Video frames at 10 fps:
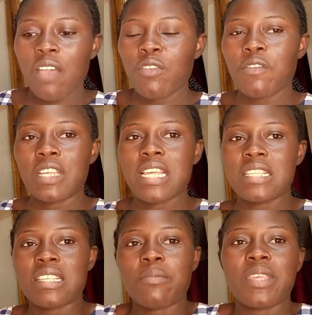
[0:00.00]
Have you ever
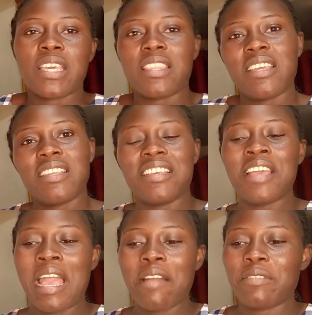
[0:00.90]
done something and then
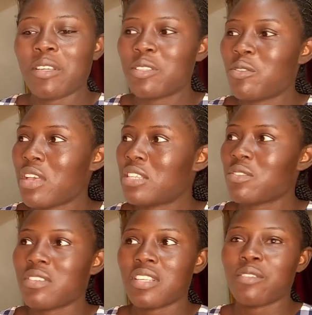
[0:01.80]
afterwards you
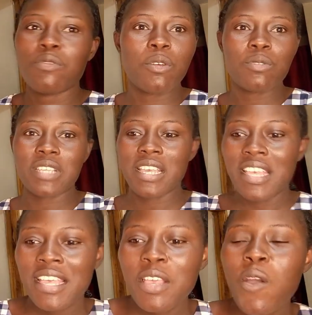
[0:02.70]
ask yourself, why was I
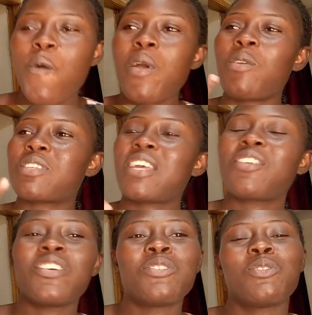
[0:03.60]

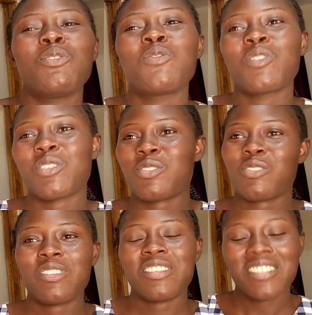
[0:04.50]
going to look for
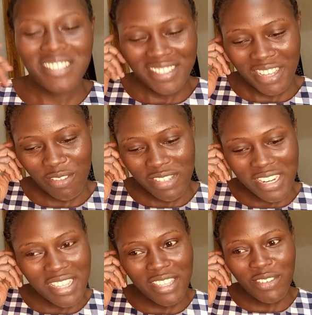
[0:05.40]
salt
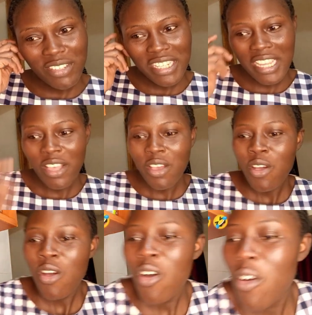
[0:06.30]
outside in the container?
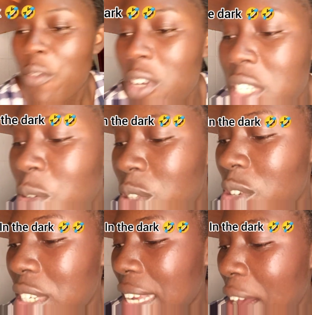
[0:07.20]
Of course it was
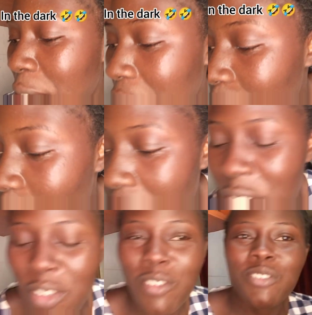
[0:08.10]
not covered, so you
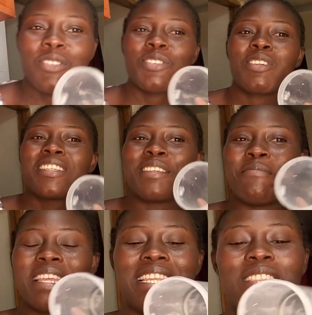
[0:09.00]
knew there was no salt
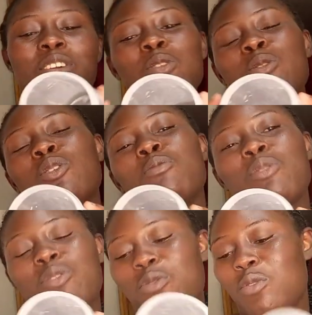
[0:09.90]
remaining, though it was
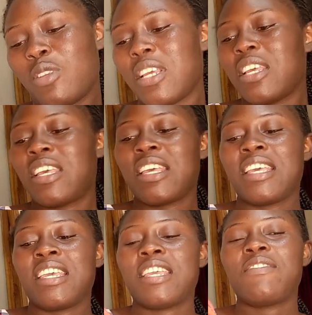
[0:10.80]
almost full.
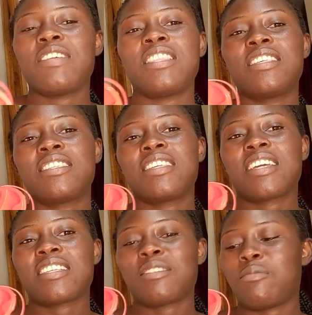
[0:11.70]
Even this thing
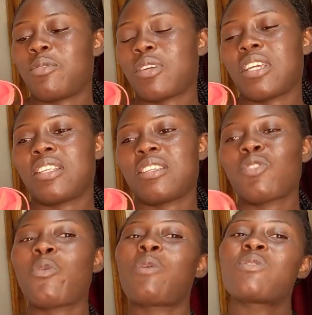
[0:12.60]
has broken.
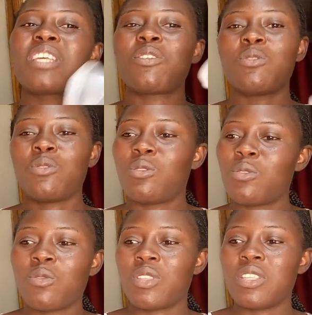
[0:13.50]
So why was I going to
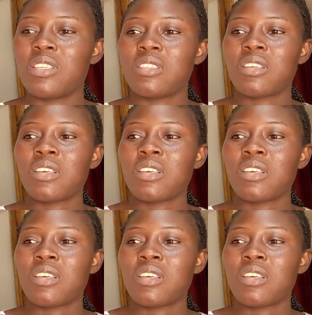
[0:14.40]
look for this?